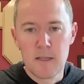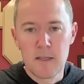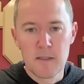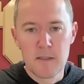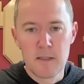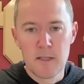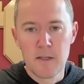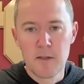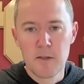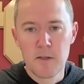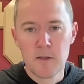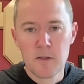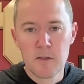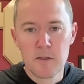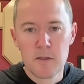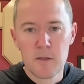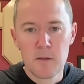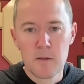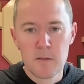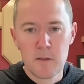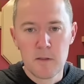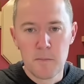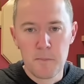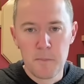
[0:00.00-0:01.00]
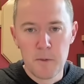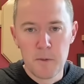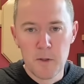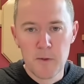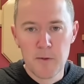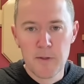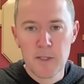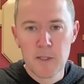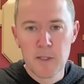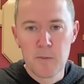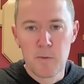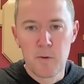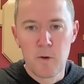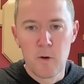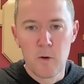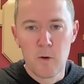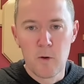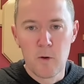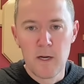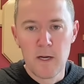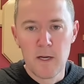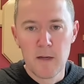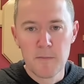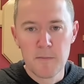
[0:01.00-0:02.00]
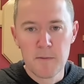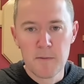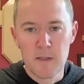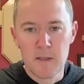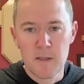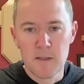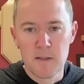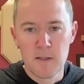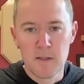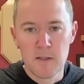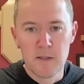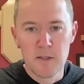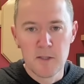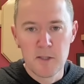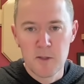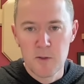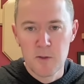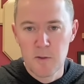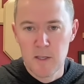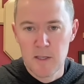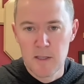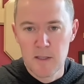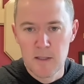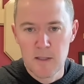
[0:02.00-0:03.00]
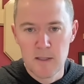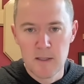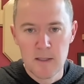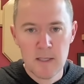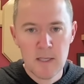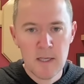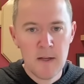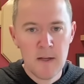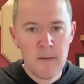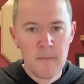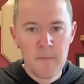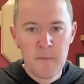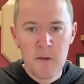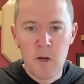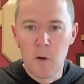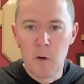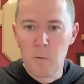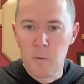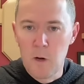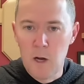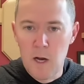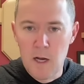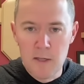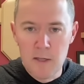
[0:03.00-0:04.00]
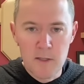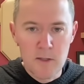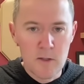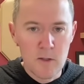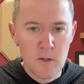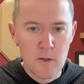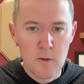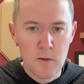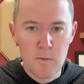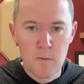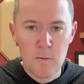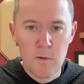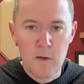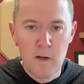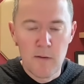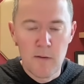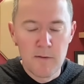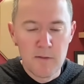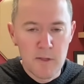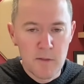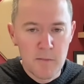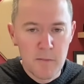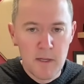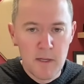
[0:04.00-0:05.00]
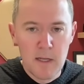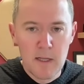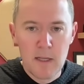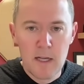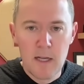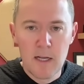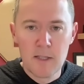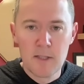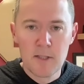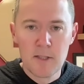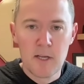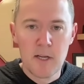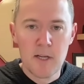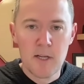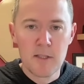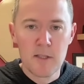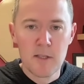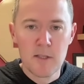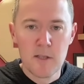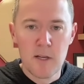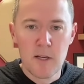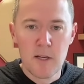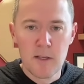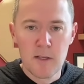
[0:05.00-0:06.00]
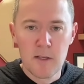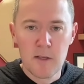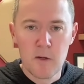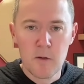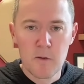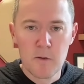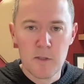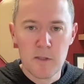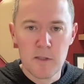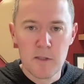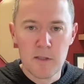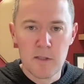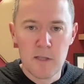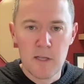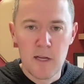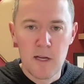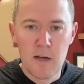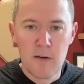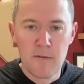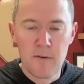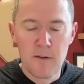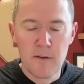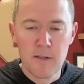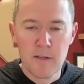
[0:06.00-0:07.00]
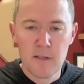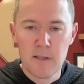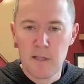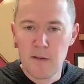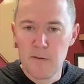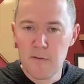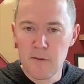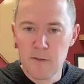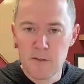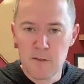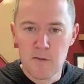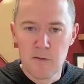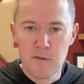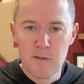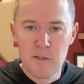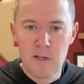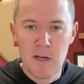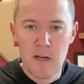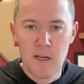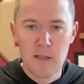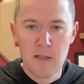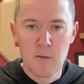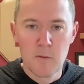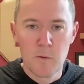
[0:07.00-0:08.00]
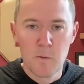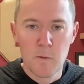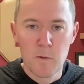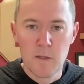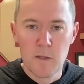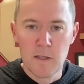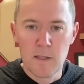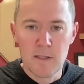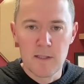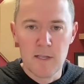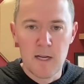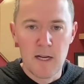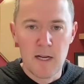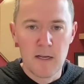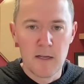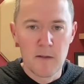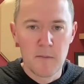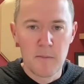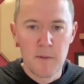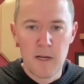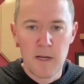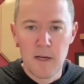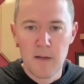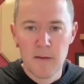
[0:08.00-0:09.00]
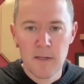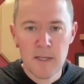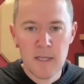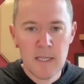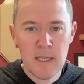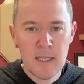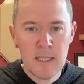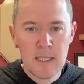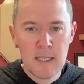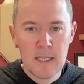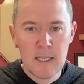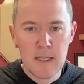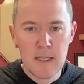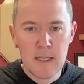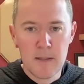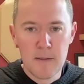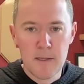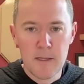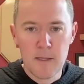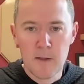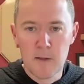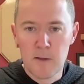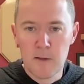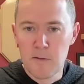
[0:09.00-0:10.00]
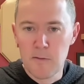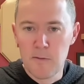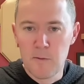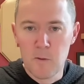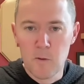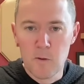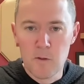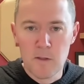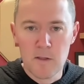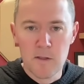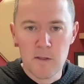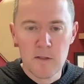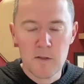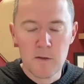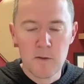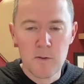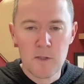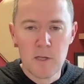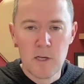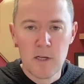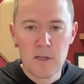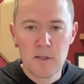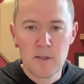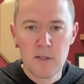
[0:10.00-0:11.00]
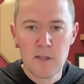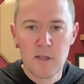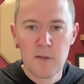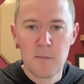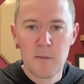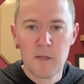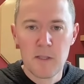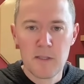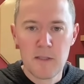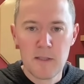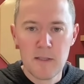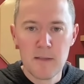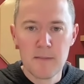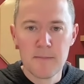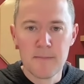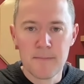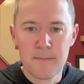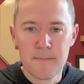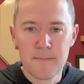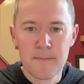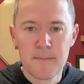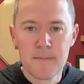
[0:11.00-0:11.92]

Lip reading: continue to build this program, to continue to strengthen our roster. We obviously made a lot of changes on the coaching staff on the defensive side that we're really excited about and looking forward to this new challenge in the Big Ten.